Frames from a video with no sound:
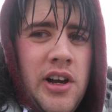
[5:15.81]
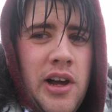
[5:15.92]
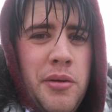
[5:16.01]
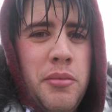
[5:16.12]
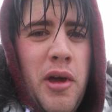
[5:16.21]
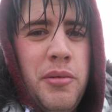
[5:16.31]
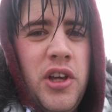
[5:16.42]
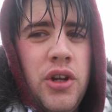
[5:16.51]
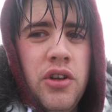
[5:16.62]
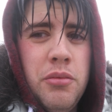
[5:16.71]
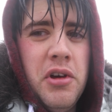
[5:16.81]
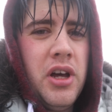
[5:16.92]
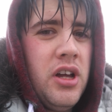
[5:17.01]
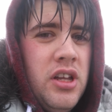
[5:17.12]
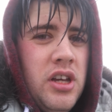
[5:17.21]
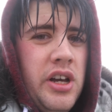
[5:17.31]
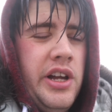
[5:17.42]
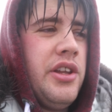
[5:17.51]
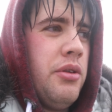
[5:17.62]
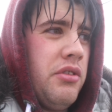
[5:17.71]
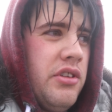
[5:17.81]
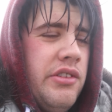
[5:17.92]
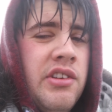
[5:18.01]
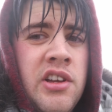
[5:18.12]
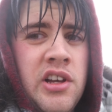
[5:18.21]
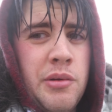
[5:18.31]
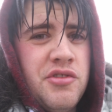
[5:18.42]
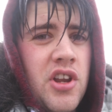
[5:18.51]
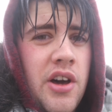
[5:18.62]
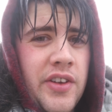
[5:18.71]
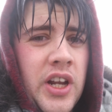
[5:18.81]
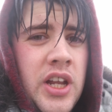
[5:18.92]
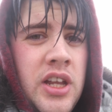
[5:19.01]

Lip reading: I mean, maybe you do, but I don't, because I'm starving.